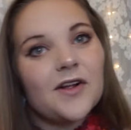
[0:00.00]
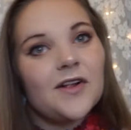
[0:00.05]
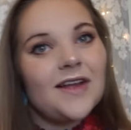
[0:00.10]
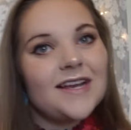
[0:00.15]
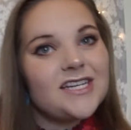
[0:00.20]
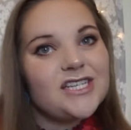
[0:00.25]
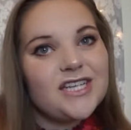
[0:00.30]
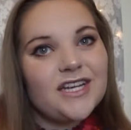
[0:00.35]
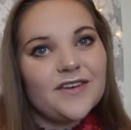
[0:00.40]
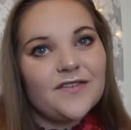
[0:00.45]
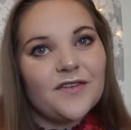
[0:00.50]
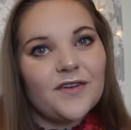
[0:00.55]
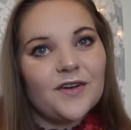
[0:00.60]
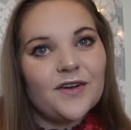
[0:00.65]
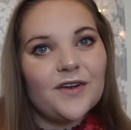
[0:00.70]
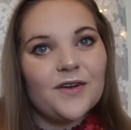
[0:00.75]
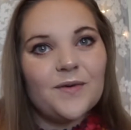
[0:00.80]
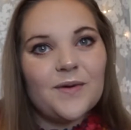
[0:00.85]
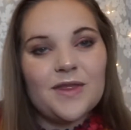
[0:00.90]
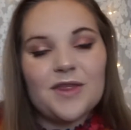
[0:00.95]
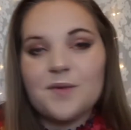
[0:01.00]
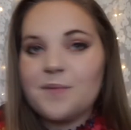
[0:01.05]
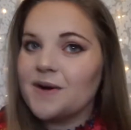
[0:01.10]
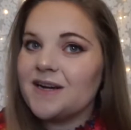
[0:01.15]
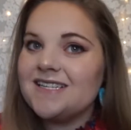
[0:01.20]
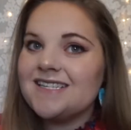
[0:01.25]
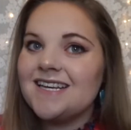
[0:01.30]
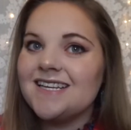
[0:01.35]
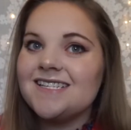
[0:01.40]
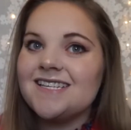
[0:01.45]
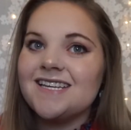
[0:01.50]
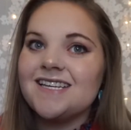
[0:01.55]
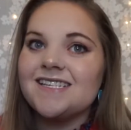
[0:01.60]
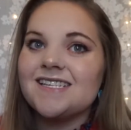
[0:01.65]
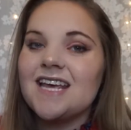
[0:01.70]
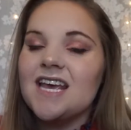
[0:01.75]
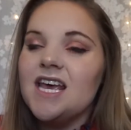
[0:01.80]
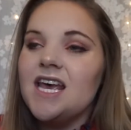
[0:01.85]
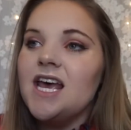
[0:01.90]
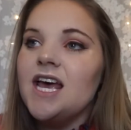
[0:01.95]
collection with the
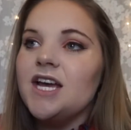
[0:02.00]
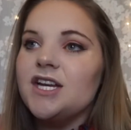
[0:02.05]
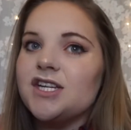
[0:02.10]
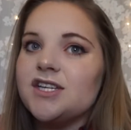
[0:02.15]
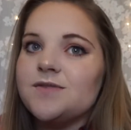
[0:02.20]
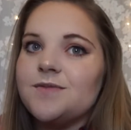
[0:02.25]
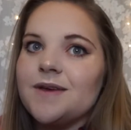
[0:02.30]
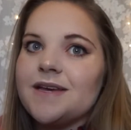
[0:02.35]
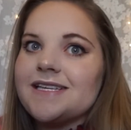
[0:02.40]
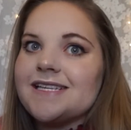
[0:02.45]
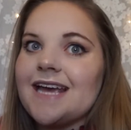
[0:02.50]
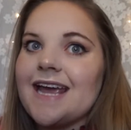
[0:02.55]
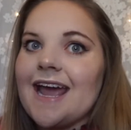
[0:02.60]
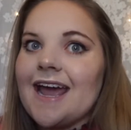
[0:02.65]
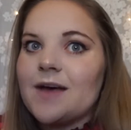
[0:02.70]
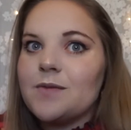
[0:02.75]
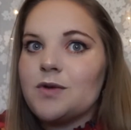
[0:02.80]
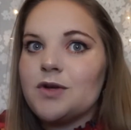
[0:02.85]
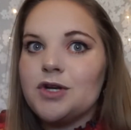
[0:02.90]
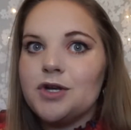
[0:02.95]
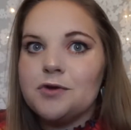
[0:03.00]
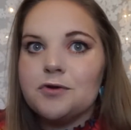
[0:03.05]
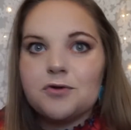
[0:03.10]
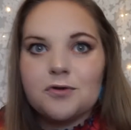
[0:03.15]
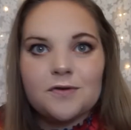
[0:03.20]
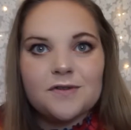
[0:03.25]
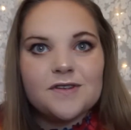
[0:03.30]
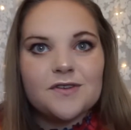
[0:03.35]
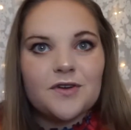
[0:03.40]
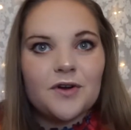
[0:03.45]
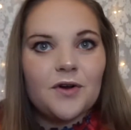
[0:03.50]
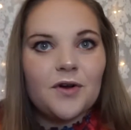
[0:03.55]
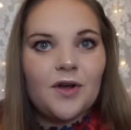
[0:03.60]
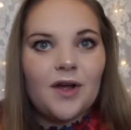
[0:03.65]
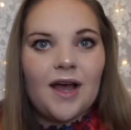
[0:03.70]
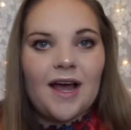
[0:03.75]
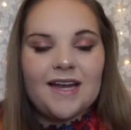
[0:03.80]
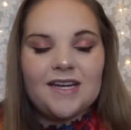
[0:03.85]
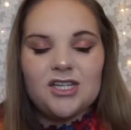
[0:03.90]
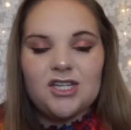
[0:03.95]
princesses, just because I am a neutrals girl.
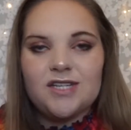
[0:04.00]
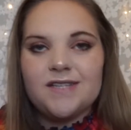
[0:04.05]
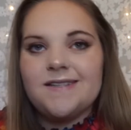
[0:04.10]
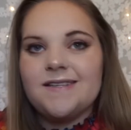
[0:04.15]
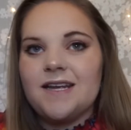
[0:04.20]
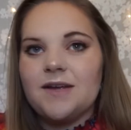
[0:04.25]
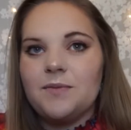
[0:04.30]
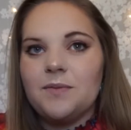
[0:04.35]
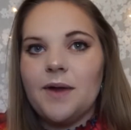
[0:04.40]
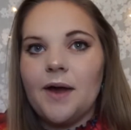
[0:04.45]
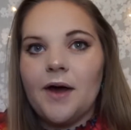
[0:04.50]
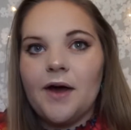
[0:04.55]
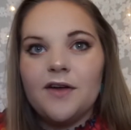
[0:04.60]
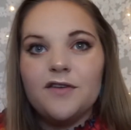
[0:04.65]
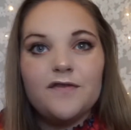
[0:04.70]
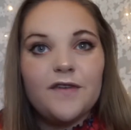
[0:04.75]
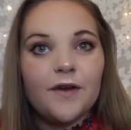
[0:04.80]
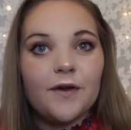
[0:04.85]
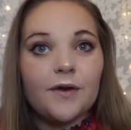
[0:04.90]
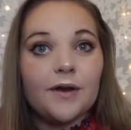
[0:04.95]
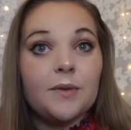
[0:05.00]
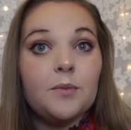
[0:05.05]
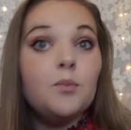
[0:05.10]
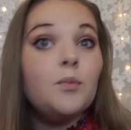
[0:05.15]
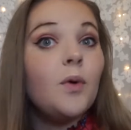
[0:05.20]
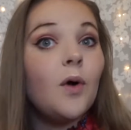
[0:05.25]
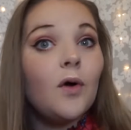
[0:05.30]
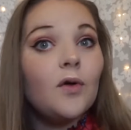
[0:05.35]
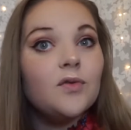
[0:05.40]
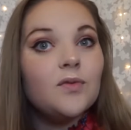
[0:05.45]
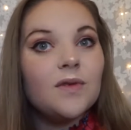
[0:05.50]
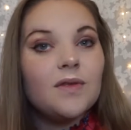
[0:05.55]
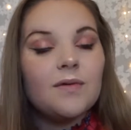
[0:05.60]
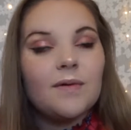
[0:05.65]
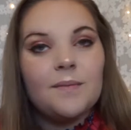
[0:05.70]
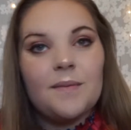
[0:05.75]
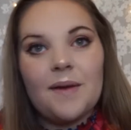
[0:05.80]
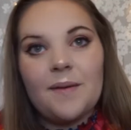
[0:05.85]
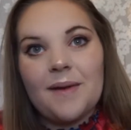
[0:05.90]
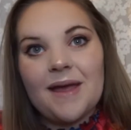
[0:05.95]
I just am not very bold with
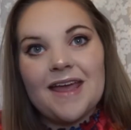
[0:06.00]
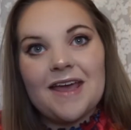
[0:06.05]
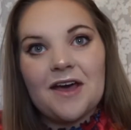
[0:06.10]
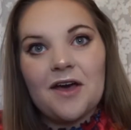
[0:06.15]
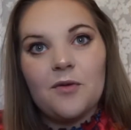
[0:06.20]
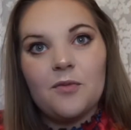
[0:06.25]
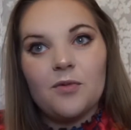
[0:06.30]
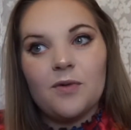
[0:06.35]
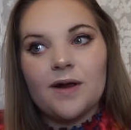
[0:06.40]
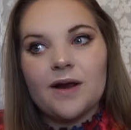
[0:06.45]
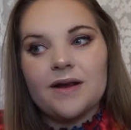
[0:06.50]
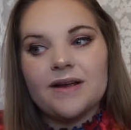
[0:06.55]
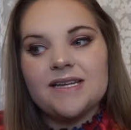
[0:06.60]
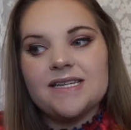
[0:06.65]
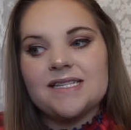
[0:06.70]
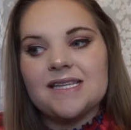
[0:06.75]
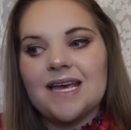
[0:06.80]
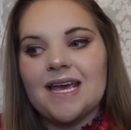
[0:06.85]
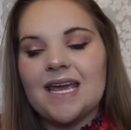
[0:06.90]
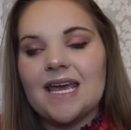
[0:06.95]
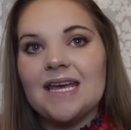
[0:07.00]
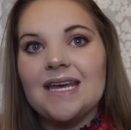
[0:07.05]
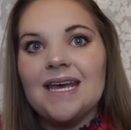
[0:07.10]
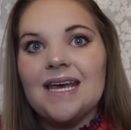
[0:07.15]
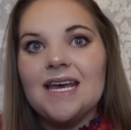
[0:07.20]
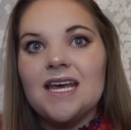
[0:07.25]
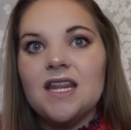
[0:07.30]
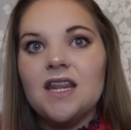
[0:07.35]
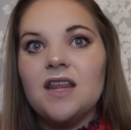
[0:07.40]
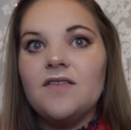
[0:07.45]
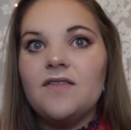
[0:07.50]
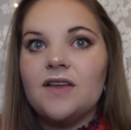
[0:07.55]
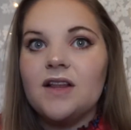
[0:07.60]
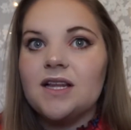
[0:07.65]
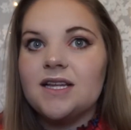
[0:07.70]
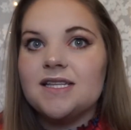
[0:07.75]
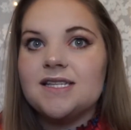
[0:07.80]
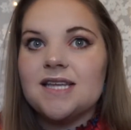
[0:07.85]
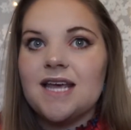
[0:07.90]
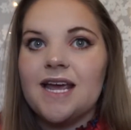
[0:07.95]
my makeup, whereas like the
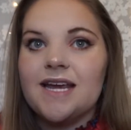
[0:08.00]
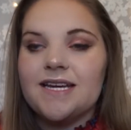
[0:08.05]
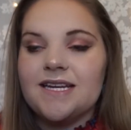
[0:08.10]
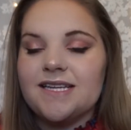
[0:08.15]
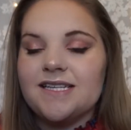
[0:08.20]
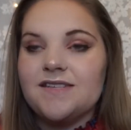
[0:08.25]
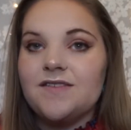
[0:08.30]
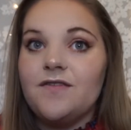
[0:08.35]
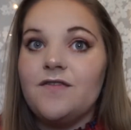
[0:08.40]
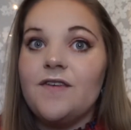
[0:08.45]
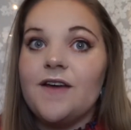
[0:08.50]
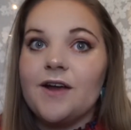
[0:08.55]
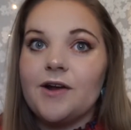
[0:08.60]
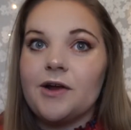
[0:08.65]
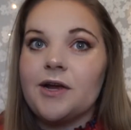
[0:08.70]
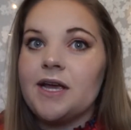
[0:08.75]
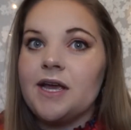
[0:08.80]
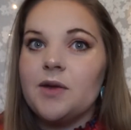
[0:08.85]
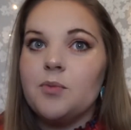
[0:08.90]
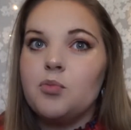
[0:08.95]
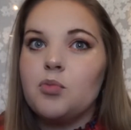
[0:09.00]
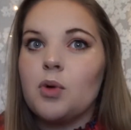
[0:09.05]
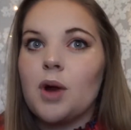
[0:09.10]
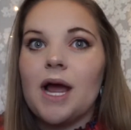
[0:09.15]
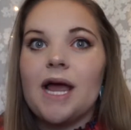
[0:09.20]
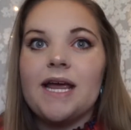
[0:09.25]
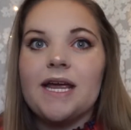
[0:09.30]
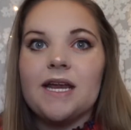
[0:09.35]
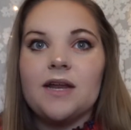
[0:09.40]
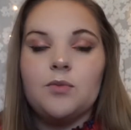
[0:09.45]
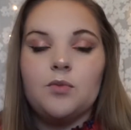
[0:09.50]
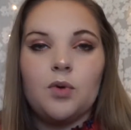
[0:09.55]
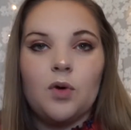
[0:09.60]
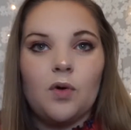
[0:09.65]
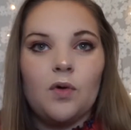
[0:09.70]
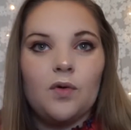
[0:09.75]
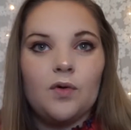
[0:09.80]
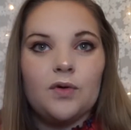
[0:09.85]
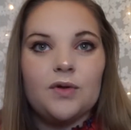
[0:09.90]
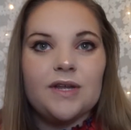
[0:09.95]
Villains line is very bright and
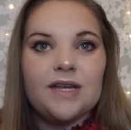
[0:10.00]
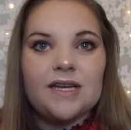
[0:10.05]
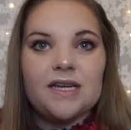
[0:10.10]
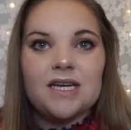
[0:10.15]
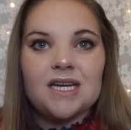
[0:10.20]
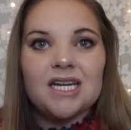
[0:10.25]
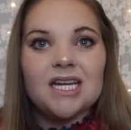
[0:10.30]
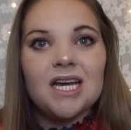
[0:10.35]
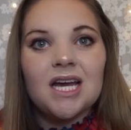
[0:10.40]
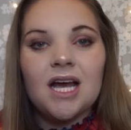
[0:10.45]
bold, and